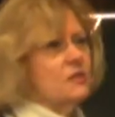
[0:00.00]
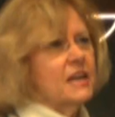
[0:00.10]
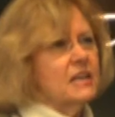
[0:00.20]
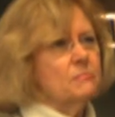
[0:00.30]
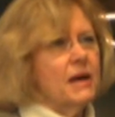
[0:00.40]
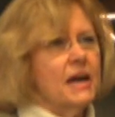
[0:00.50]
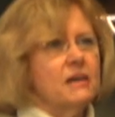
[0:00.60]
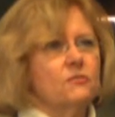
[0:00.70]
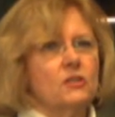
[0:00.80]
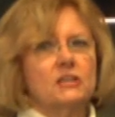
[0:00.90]
related
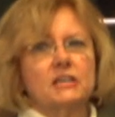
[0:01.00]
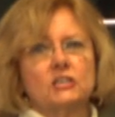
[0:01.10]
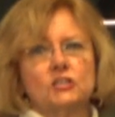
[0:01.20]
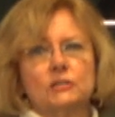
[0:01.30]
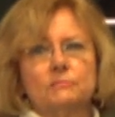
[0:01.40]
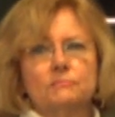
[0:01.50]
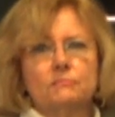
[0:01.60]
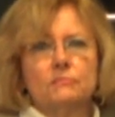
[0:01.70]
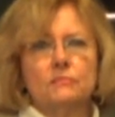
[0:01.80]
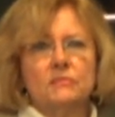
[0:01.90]
behavioral addiction.
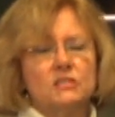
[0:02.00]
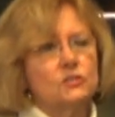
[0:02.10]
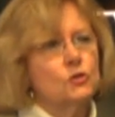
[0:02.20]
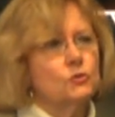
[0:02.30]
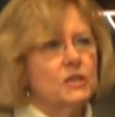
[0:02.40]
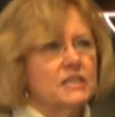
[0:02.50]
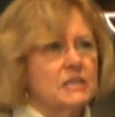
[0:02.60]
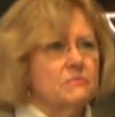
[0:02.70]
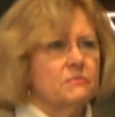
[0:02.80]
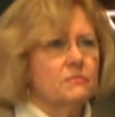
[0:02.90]
It's the new
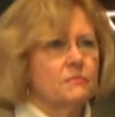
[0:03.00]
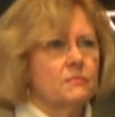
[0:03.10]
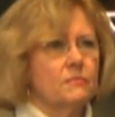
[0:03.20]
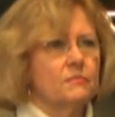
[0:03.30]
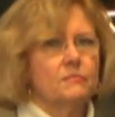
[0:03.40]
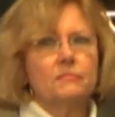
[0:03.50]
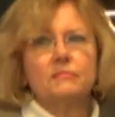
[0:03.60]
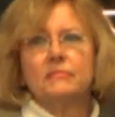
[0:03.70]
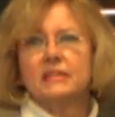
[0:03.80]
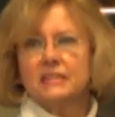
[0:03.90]
DSM.
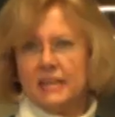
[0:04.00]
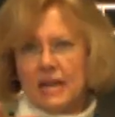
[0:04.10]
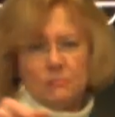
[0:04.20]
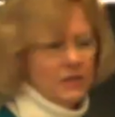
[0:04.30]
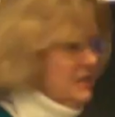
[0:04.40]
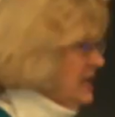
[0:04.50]
Gambling,